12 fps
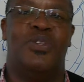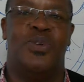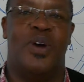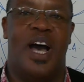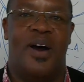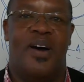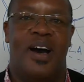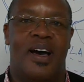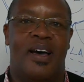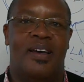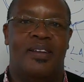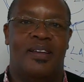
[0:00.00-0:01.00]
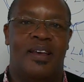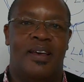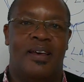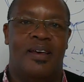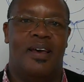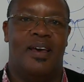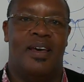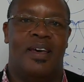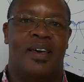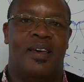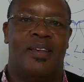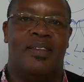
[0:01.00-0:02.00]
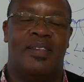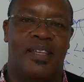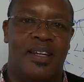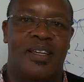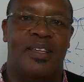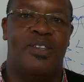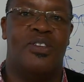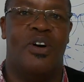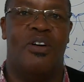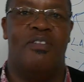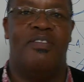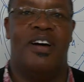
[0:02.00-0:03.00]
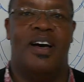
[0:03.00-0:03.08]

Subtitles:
to our series of